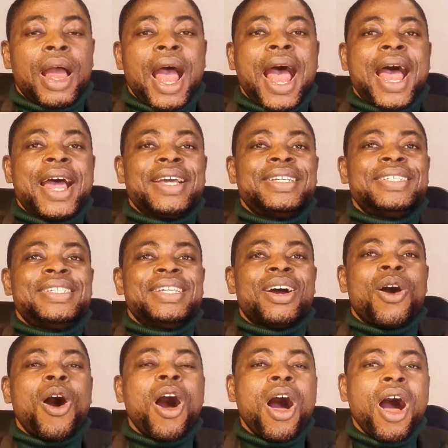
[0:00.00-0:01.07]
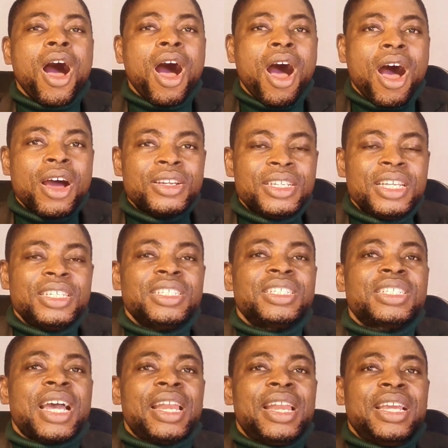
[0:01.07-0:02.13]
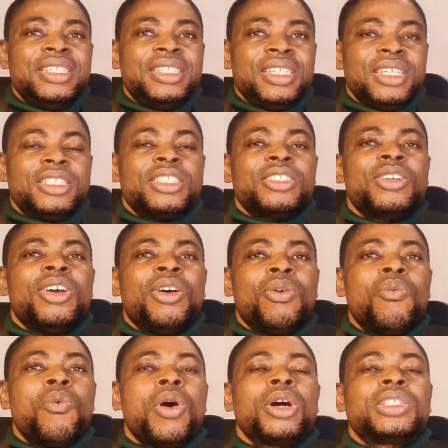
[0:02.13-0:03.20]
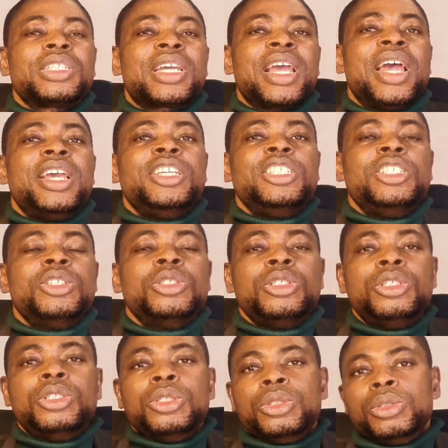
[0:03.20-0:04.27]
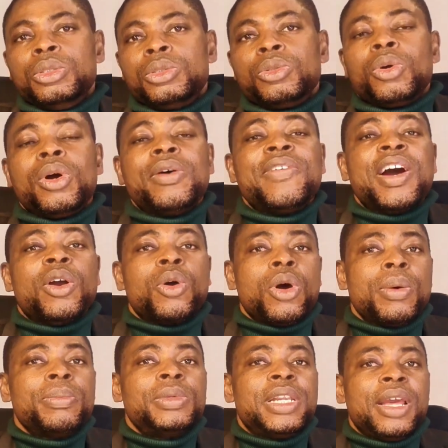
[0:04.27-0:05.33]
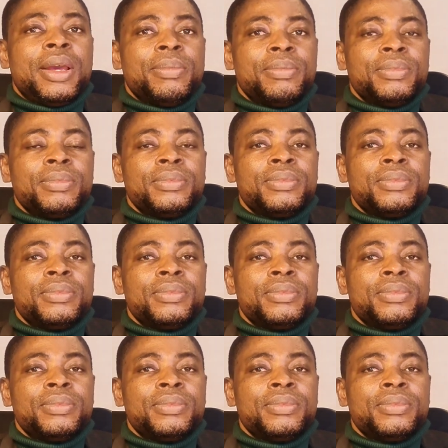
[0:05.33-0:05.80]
And all these challenges, what can you do to overcome them?